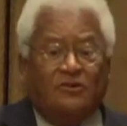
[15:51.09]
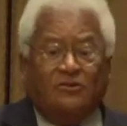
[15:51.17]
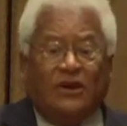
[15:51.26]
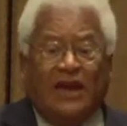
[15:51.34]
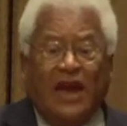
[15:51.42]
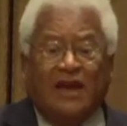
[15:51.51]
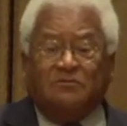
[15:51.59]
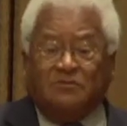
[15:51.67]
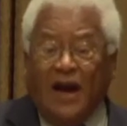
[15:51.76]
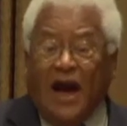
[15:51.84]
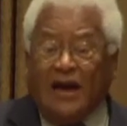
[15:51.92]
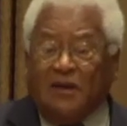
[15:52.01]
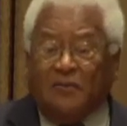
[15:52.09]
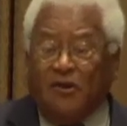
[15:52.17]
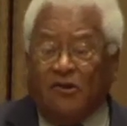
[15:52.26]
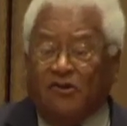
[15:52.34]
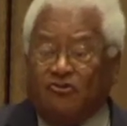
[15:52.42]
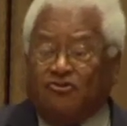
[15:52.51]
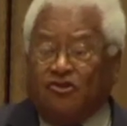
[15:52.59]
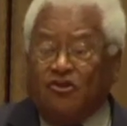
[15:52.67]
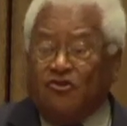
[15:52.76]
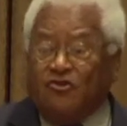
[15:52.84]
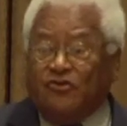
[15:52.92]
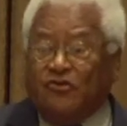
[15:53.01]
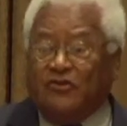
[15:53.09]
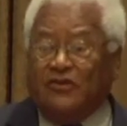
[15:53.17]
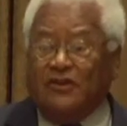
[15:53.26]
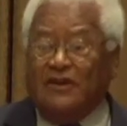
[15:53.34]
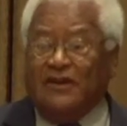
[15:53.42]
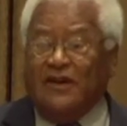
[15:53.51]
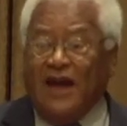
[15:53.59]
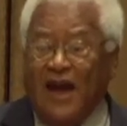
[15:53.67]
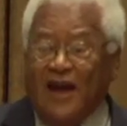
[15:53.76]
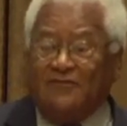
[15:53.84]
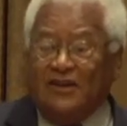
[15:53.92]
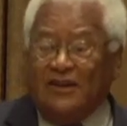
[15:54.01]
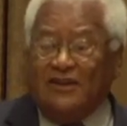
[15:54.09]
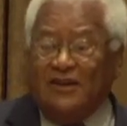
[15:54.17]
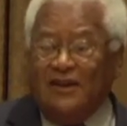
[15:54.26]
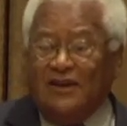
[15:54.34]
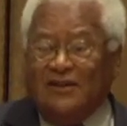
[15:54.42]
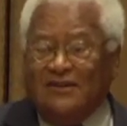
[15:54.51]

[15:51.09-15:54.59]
we can't buy a pair of shoes having